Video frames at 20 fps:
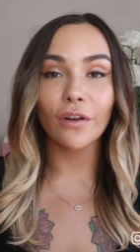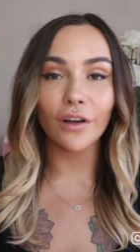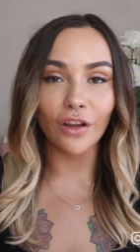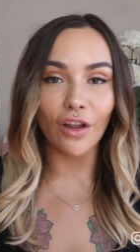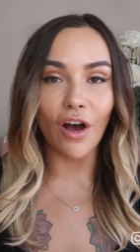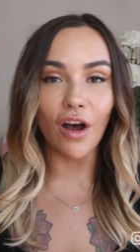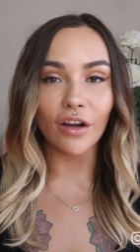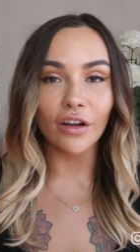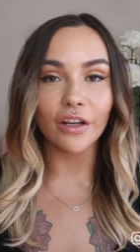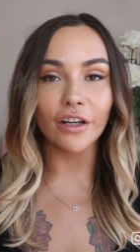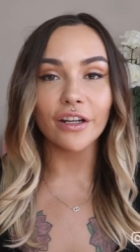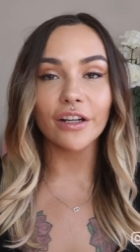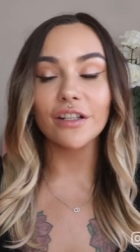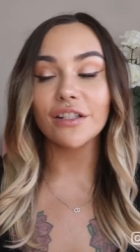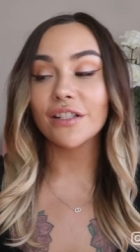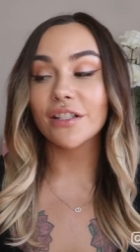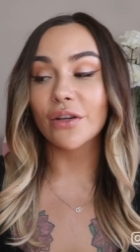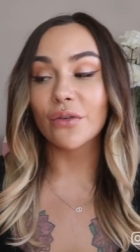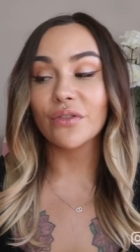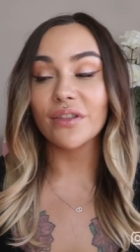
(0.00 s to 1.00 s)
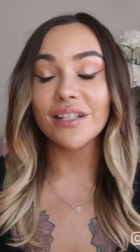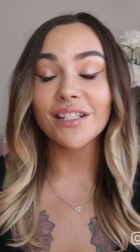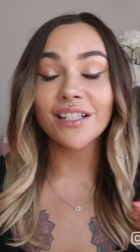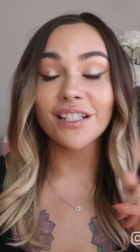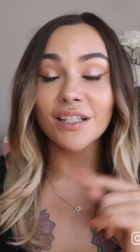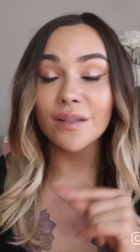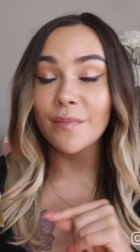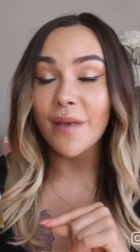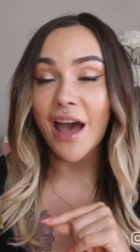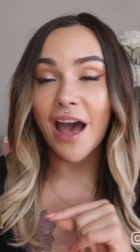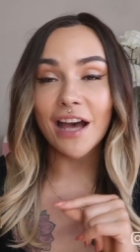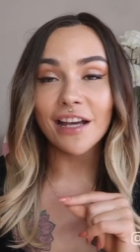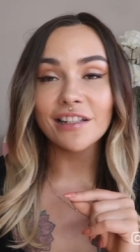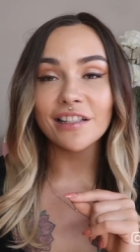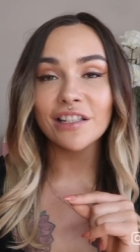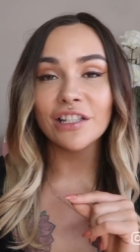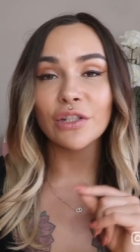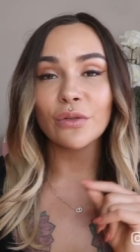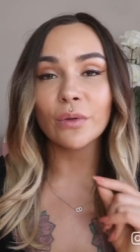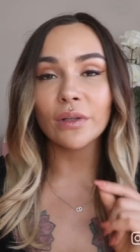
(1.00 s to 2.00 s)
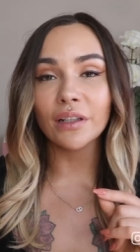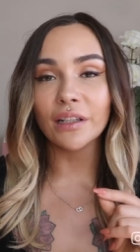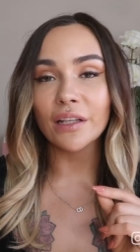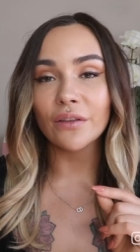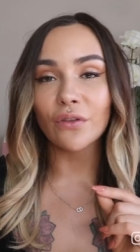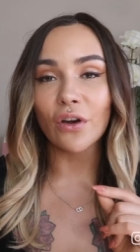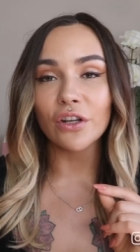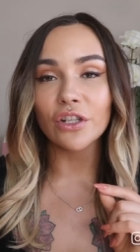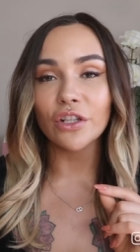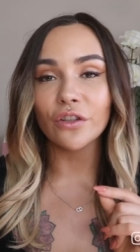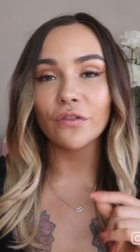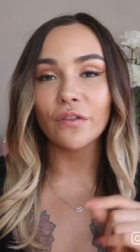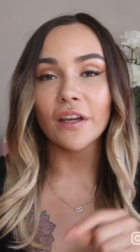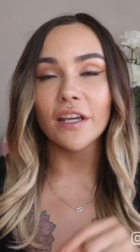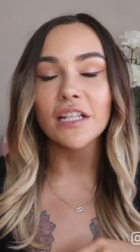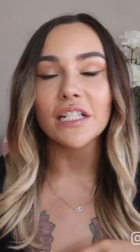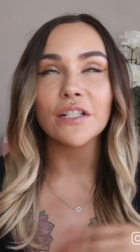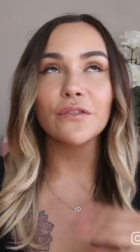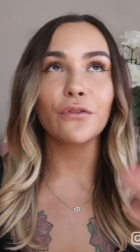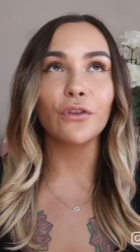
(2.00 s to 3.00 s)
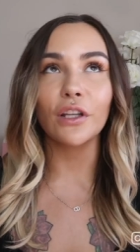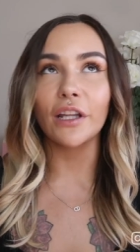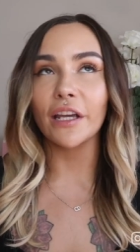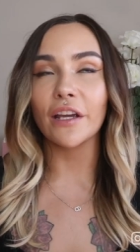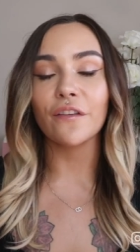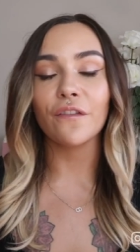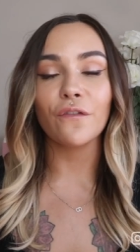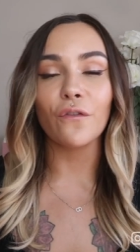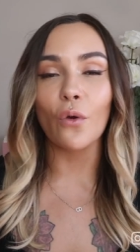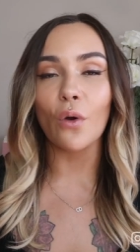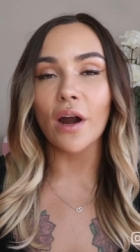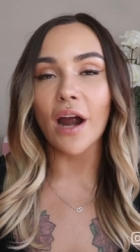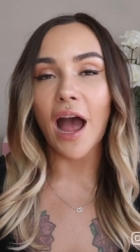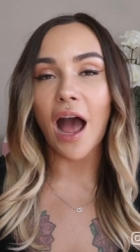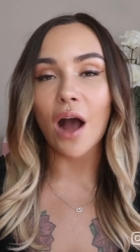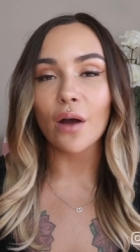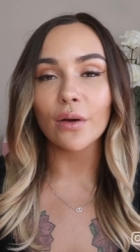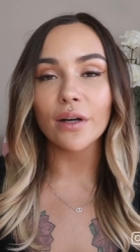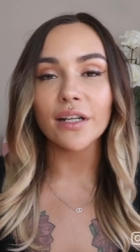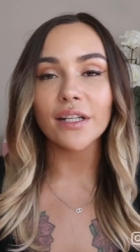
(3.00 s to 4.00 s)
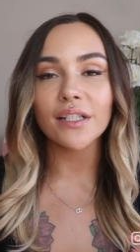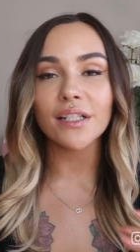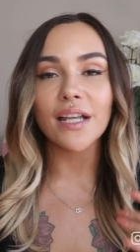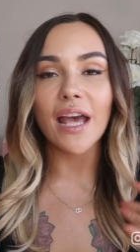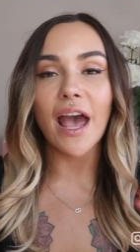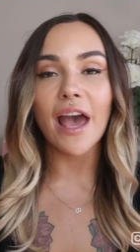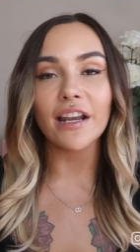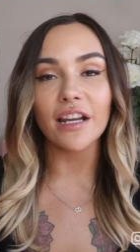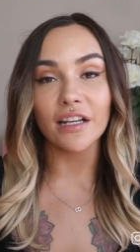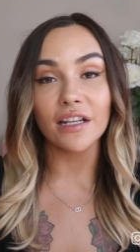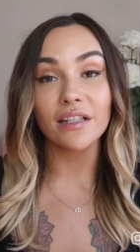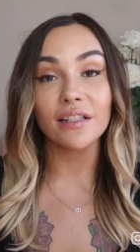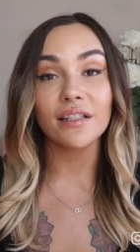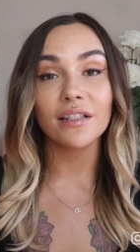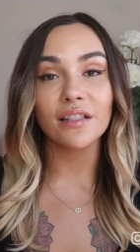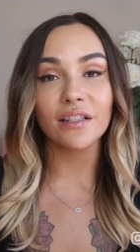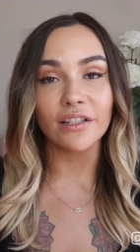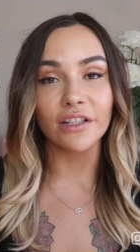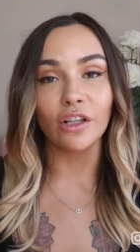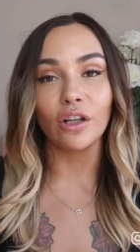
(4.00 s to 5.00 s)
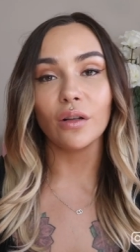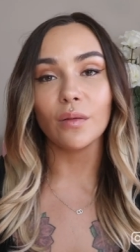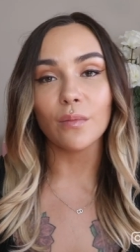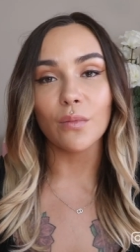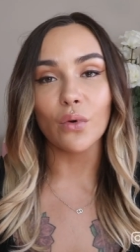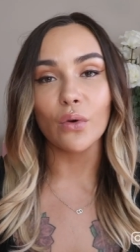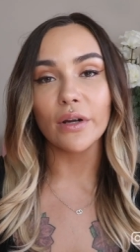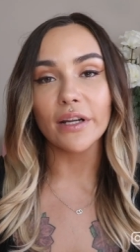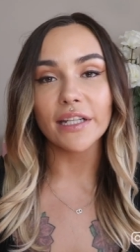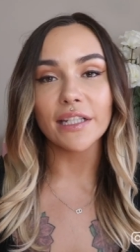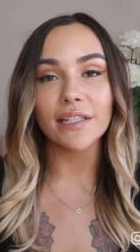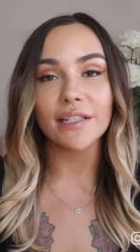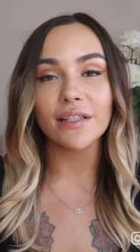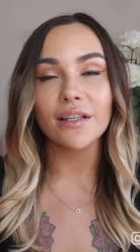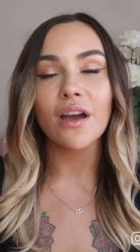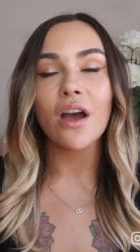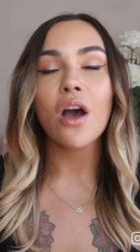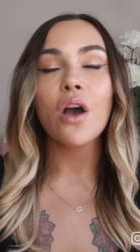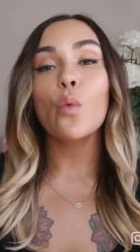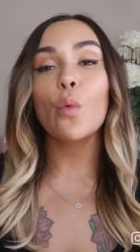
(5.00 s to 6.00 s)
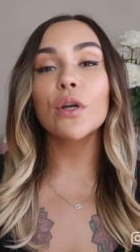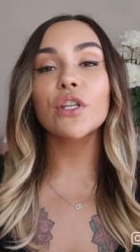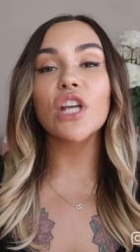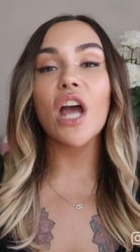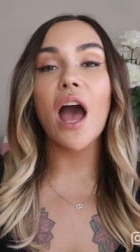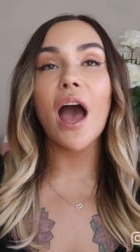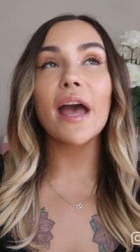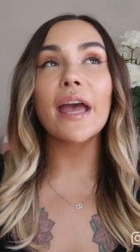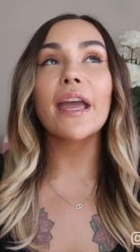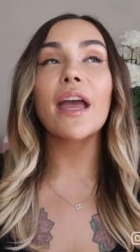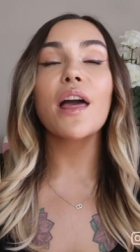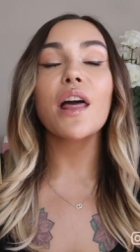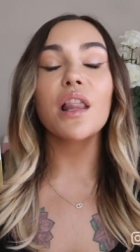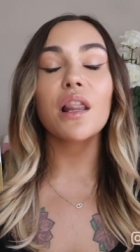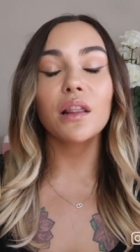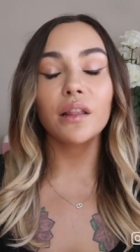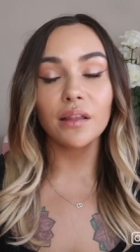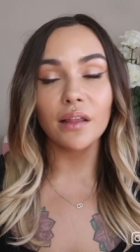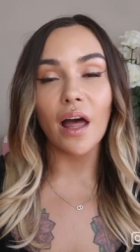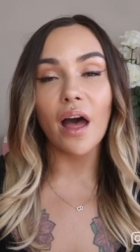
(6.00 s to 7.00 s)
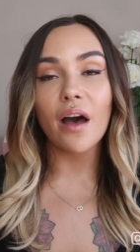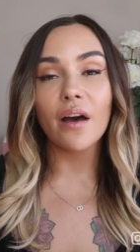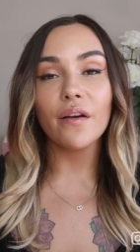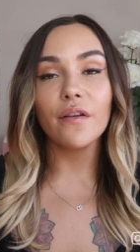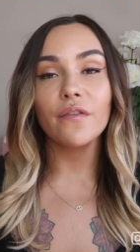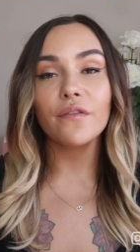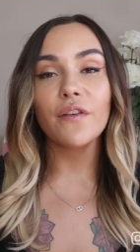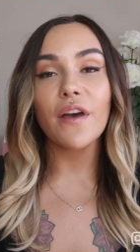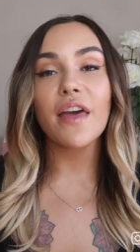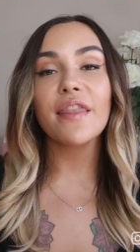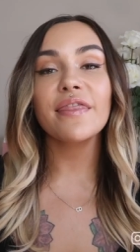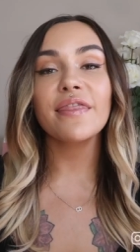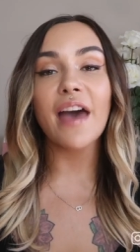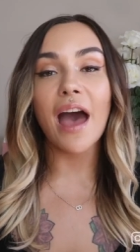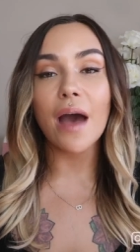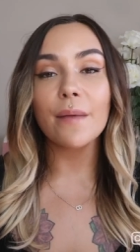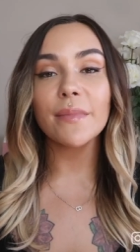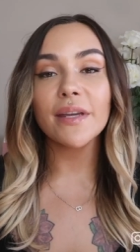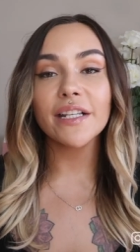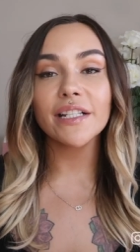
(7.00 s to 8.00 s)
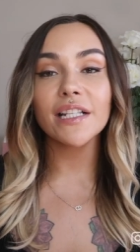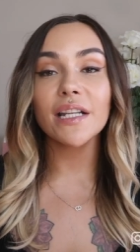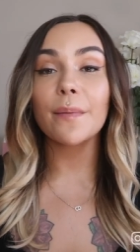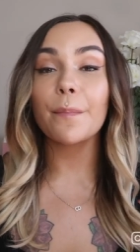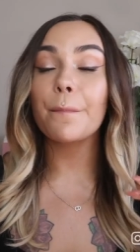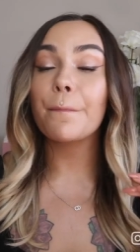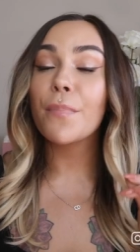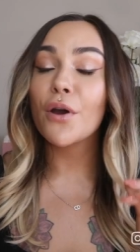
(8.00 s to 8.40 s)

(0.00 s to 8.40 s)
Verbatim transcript: for longer. So this is a mask you can leave on your face for like four hours and it is still moist, which I love. That makes it